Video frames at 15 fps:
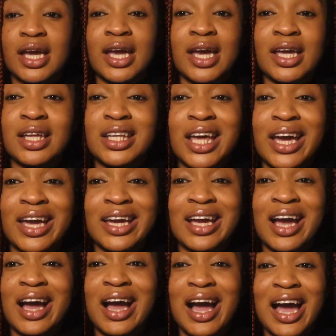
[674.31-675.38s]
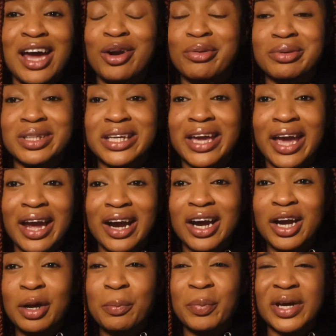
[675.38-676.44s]
And like, I don't really
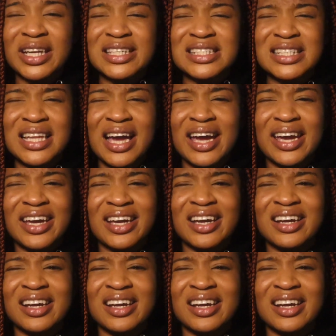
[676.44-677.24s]
care, but it's like,